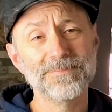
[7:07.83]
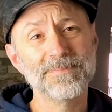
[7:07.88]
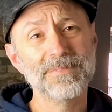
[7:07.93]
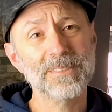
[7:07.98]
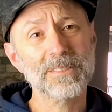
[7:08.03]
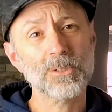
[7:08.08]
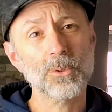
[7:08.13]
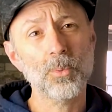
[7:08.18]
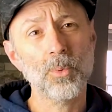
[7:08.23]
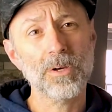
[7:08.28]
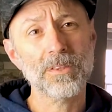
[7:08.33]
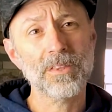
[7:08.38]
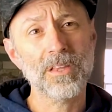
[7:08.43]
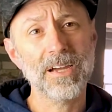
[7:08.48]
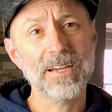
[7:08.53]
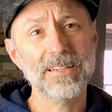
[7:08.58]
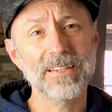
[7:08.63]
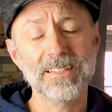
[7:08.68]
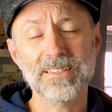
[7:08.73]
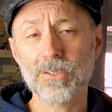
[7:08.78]
It's a one
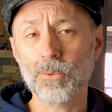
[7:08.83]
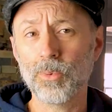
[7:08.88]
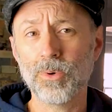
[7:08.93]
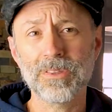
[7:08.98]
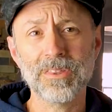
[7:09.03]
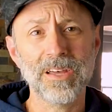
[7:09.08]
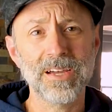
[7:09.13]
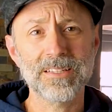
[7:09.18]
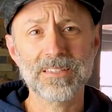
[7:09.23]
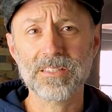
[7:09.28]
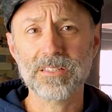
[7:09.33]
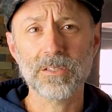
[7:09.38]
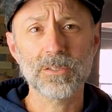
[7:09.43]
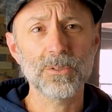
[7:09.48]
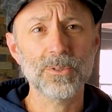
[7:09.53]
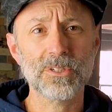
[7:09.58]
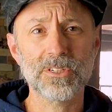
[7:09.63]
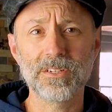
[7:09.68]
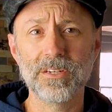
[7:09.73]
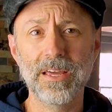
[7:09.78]
light
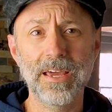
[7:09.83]
solution.